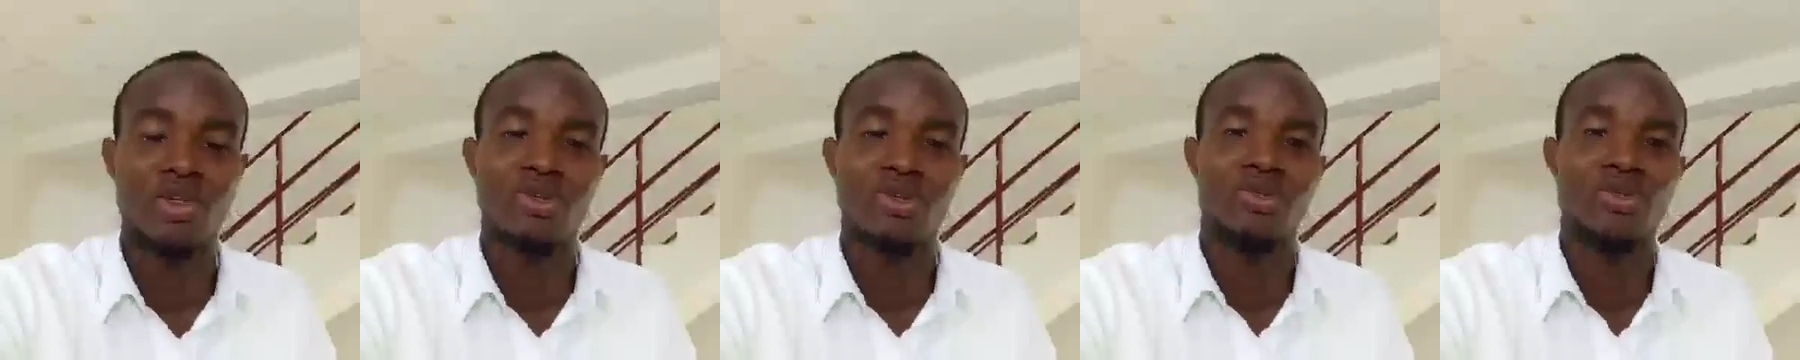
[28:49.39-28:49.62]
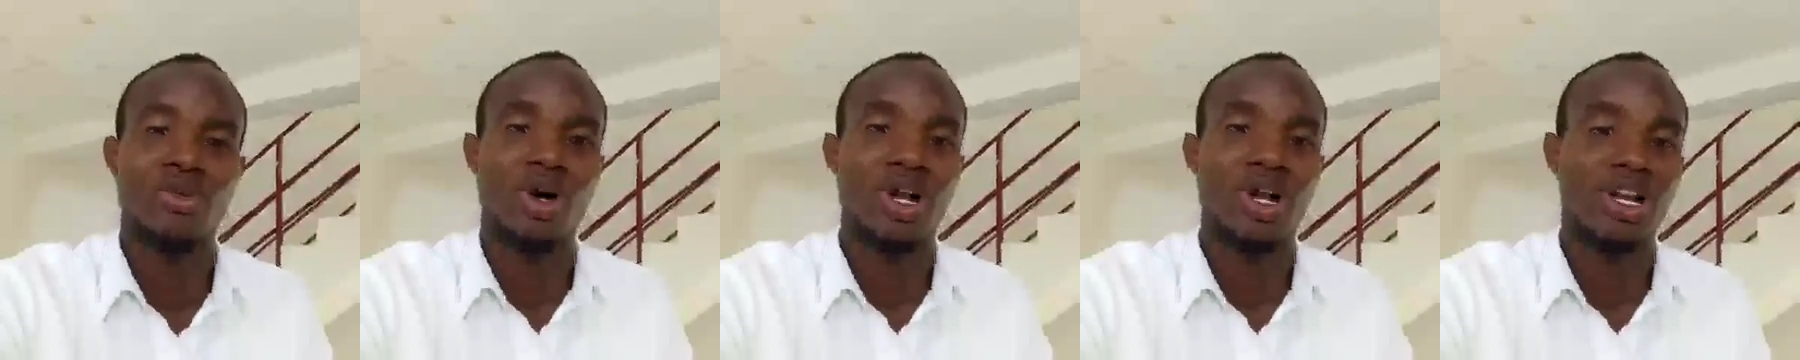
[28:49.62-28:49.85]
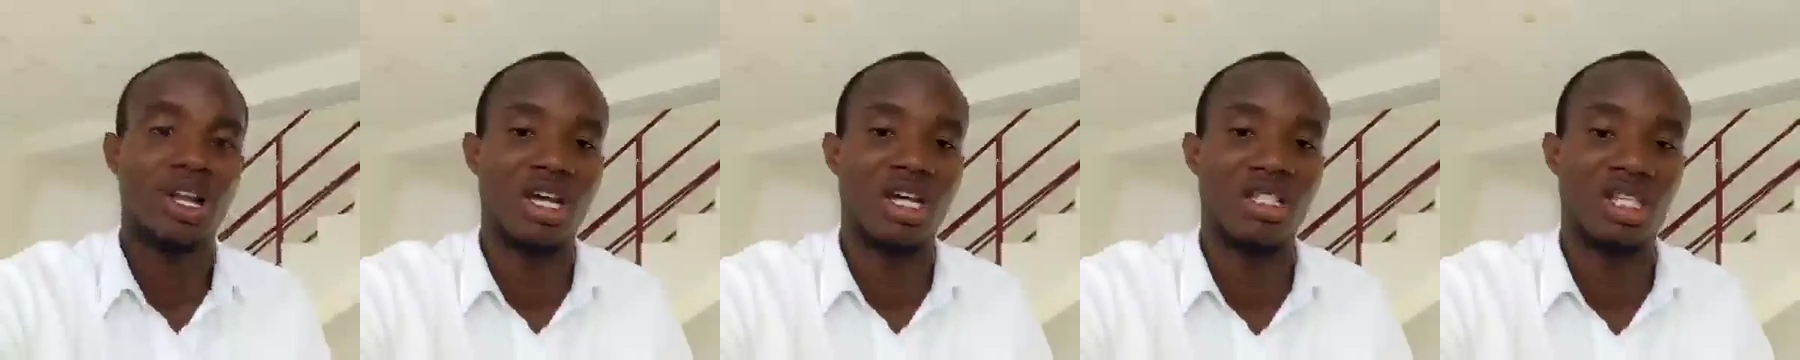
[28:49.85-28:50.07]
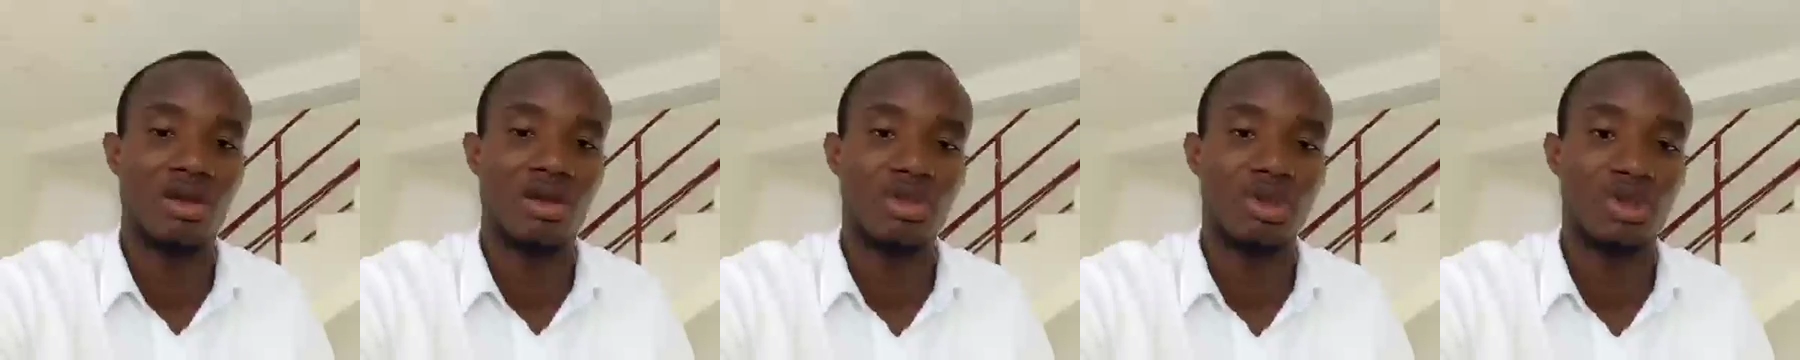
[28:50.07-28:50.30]
for our
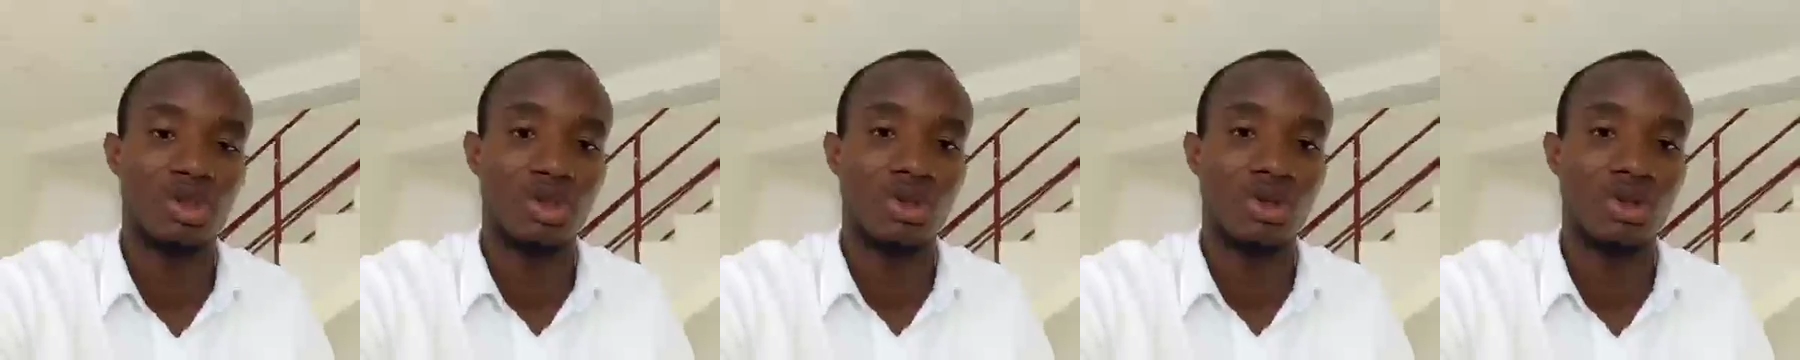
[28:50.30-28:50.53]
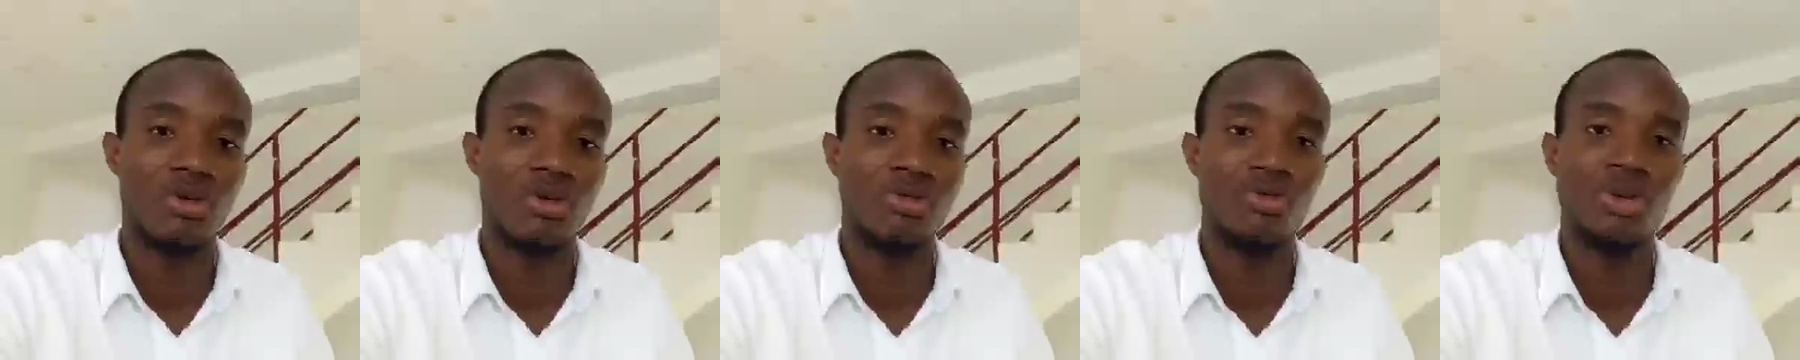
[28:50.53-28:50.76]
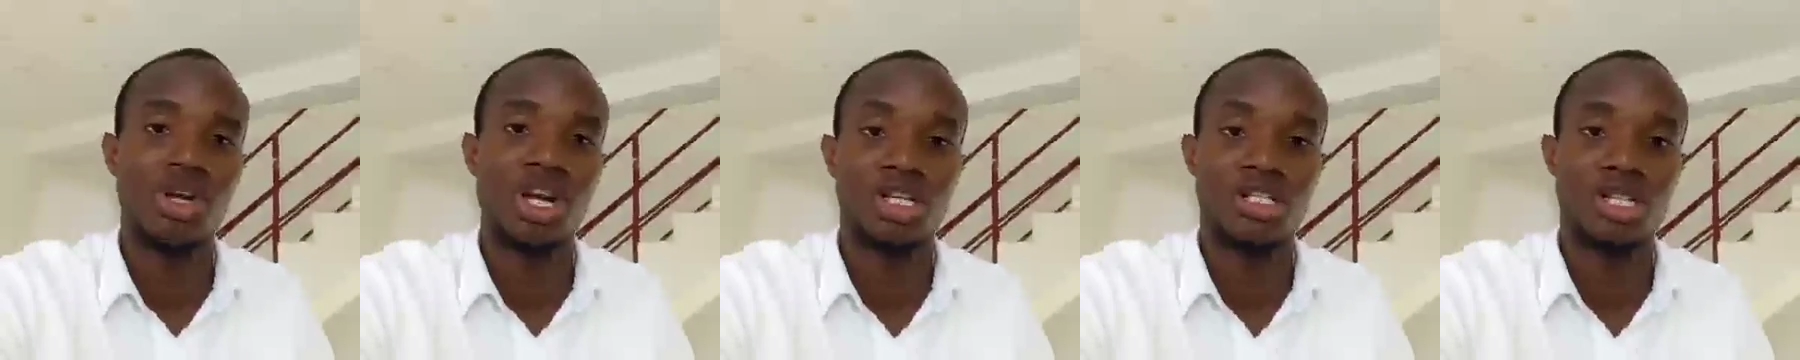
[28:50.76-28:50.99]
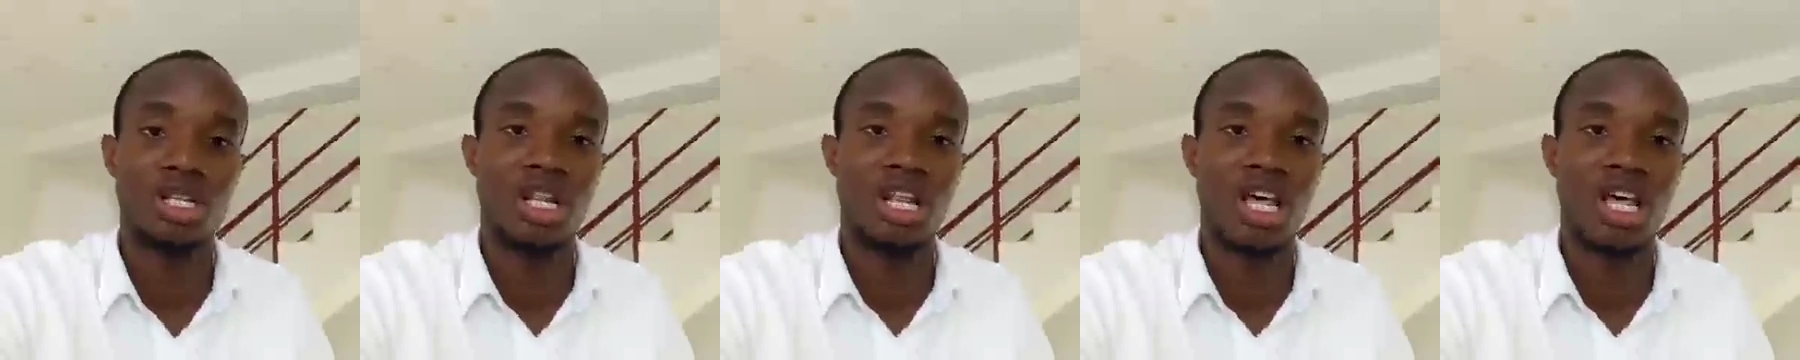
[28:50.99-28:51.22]
next episode of Real
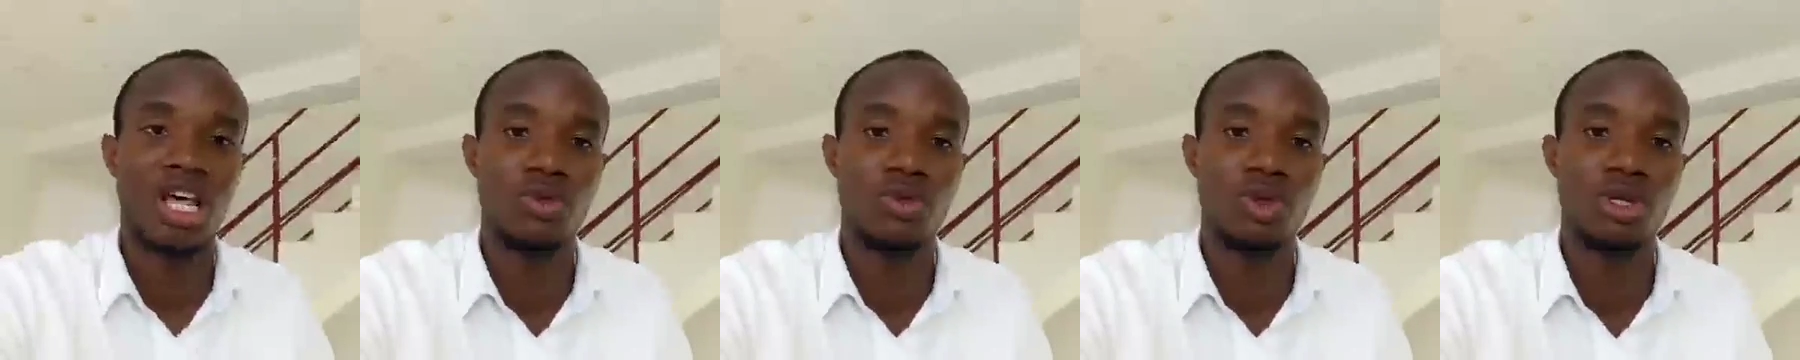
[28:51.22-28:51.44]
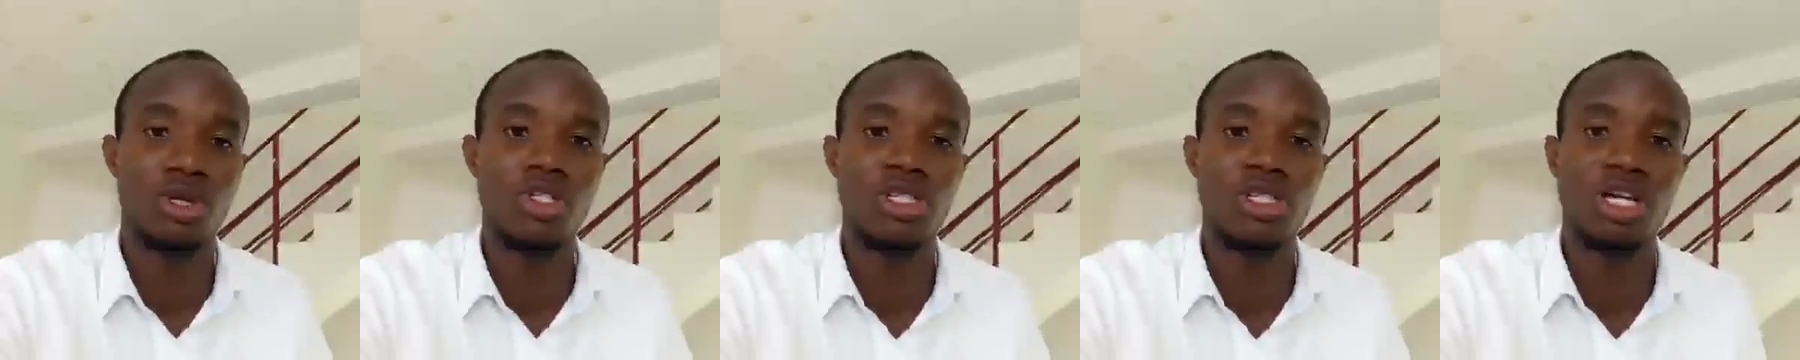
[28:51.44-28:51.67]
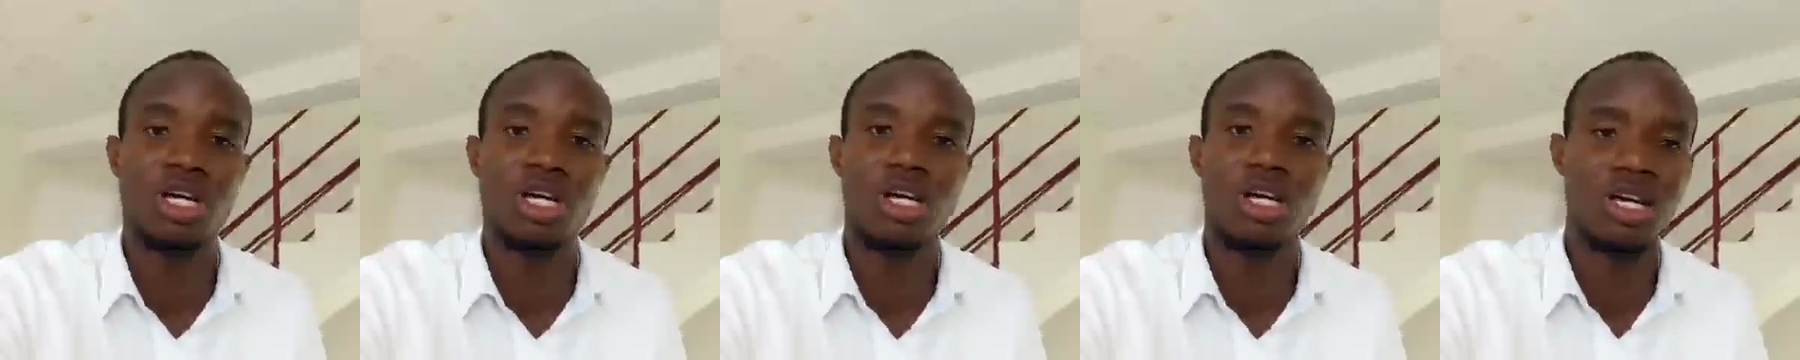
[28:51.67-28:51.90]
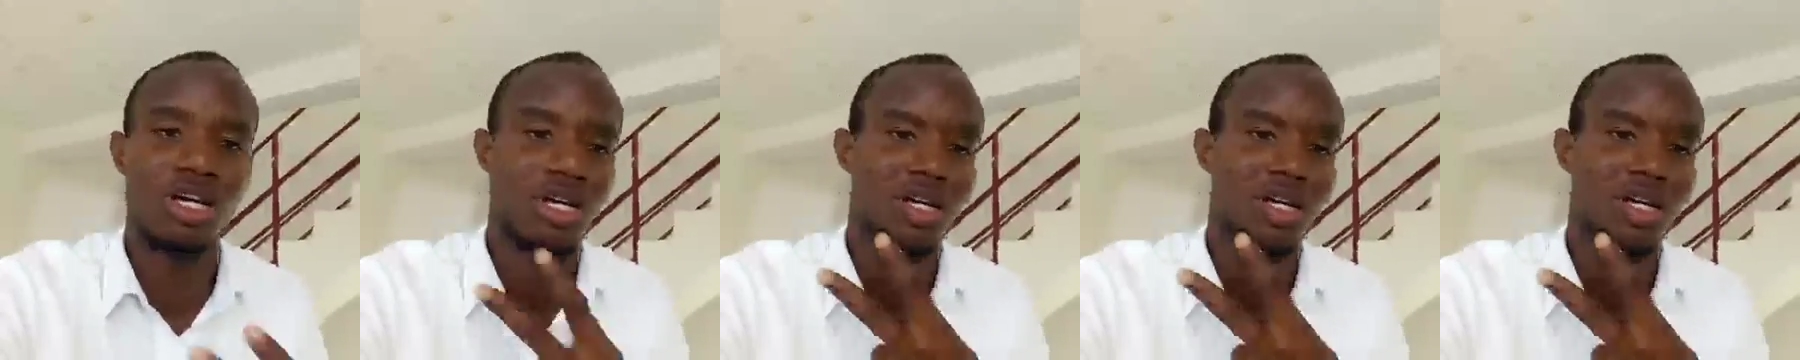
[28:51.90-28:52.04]
Estate Live with Olisa.